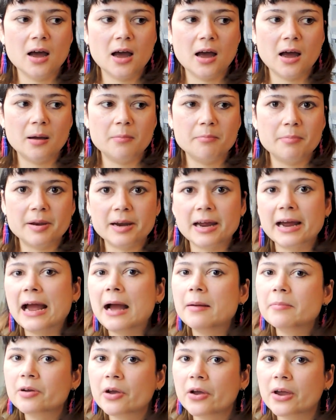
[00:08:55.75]
but I
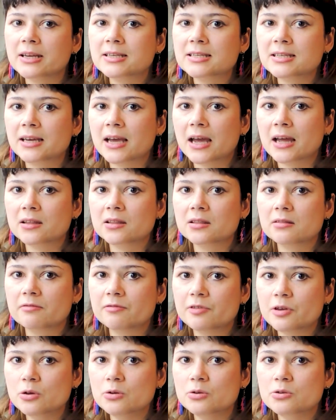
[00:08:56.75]
am going to get
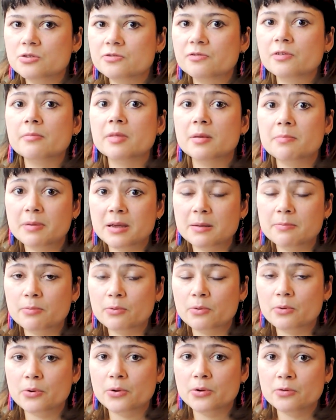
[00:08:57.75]
views from the
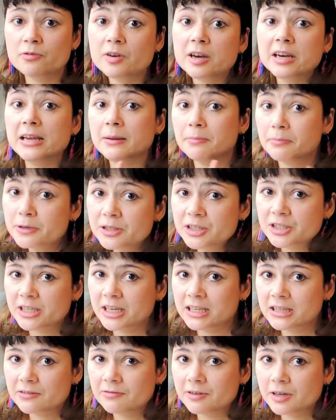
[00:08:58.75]
people who really
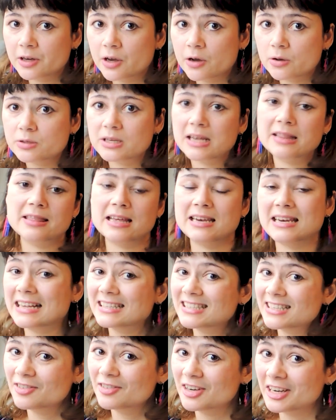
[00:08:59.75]
appreciate the videos, and then
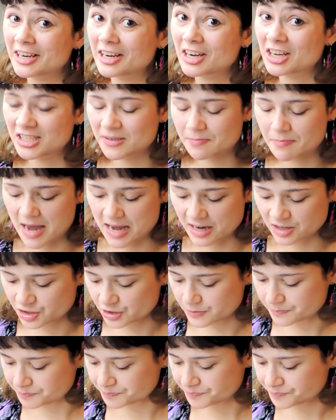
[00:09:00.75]
a really nice
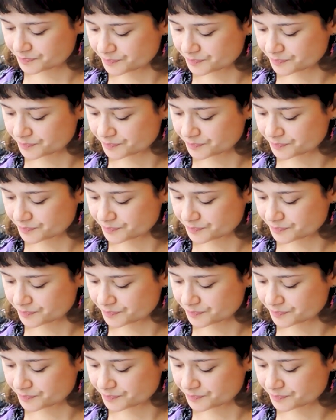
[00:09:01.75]
match.